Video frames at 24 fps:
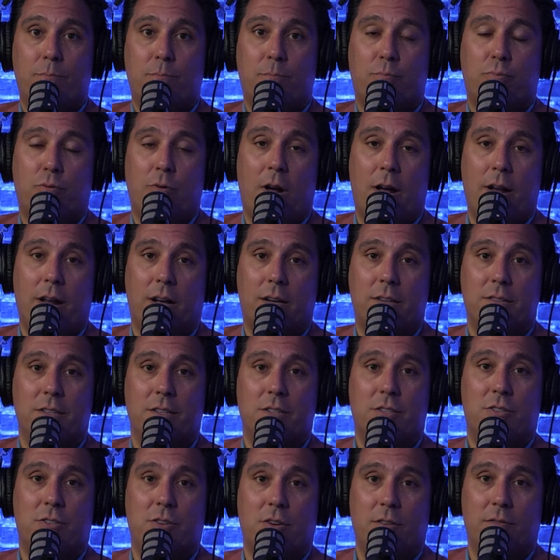products
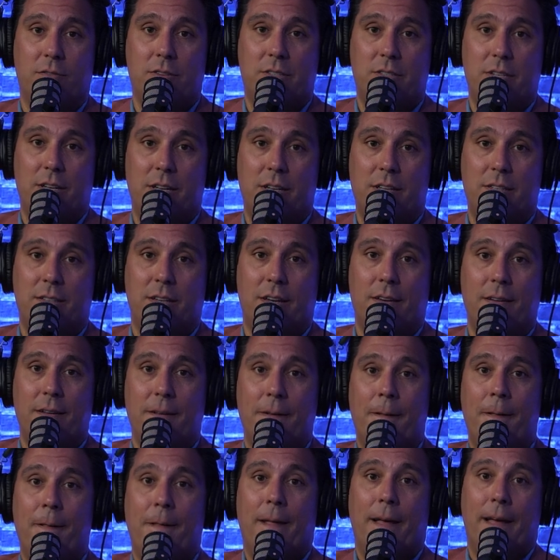and services and
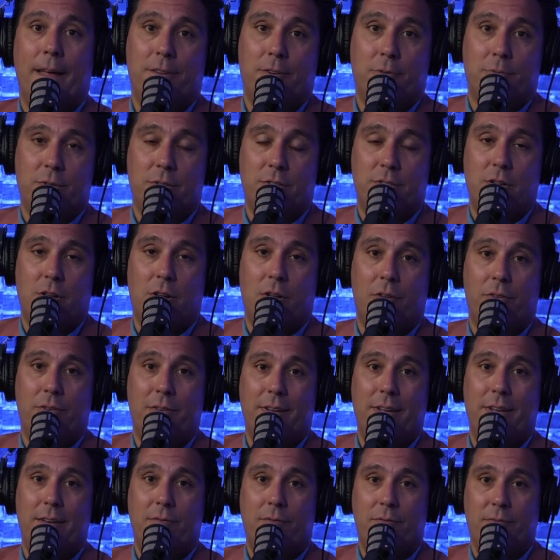as a result
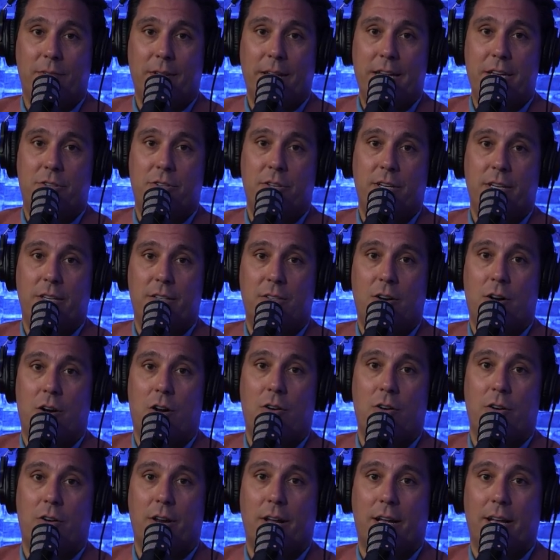inflation is
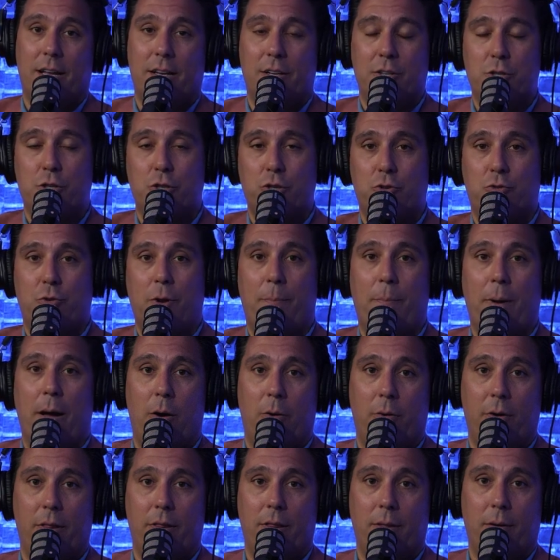harder to kind of strip
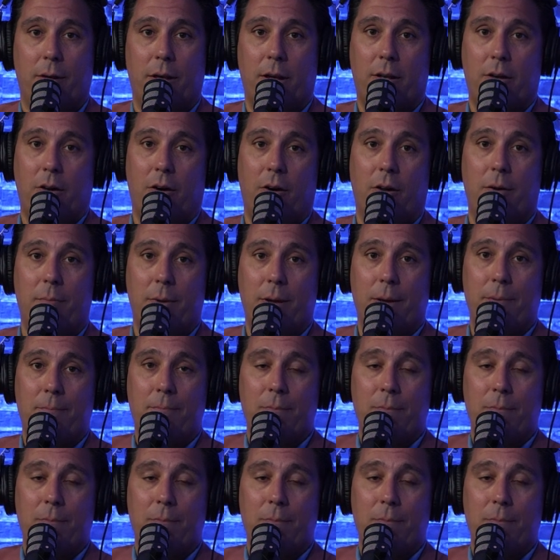out of the economy.